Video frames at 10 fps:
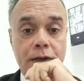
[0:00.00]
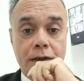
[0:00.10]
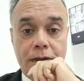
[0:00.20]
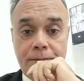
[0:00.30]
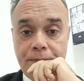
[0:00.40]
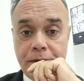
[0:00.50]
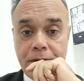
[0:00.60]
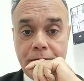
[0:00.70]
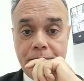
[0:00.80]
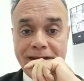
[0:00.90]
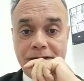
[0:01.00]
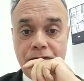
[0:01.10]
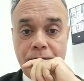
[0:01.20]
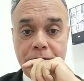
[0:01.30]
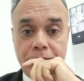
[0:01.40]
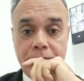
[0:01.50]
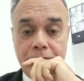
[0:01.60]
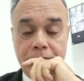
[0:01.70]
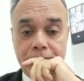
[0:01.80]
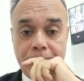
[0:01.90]
massive, but it
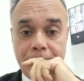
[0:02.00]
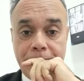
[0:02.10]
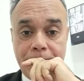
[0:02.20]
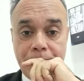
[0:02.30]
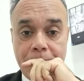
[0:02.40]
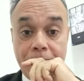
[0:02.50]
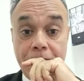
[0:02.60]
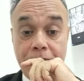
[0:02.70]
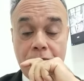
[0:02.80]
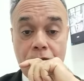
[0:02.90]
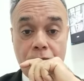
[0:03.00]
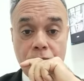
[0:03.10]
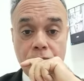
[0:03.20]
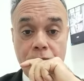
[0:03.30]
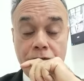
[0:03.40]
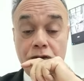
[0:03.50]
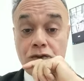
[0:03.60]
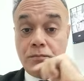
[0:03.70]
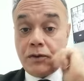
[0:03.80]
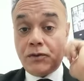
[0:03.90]
is an area of
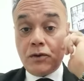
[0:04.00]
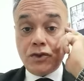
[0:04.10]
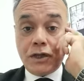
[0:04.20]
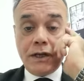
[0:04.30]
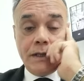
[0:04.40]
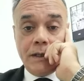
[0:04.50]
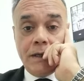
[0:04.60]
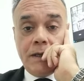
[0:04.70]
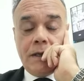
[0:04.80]
consolidation pathologically.